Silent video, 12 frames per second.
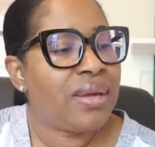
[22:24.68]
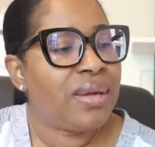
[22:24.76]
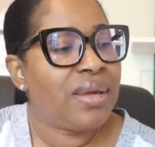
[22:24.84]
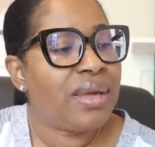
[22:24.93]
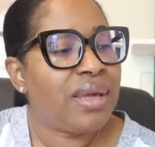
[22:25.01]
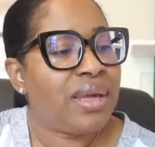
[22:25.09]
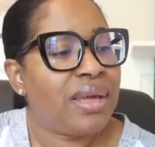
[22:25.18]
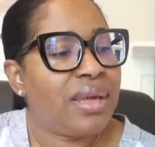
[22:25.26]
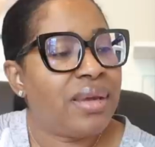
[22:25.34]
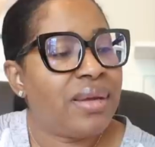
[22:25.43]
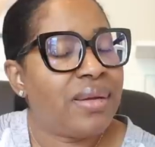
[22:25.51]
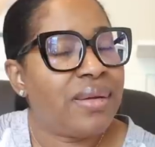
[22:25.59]

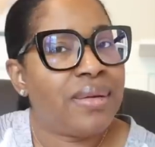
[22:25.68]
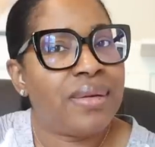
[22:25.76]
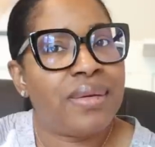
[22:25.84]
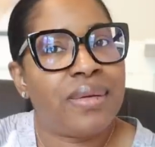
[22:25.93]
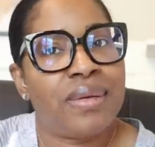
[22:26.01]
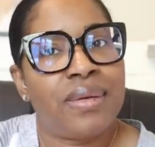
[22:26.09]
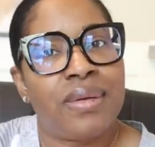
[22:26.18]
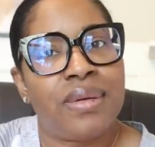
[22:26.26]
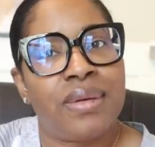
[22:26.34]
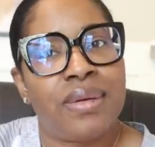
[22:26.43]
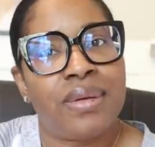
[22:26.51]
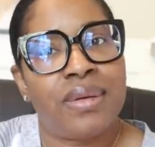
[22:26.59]

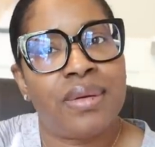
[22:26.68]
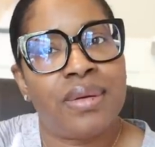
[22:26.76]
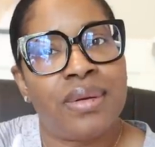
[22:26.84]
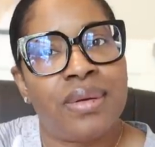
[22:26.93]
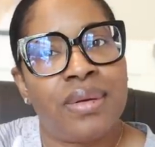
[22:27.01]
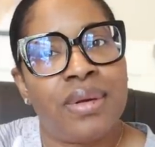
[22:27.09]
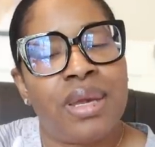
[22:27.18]
No one is speaking in this clip.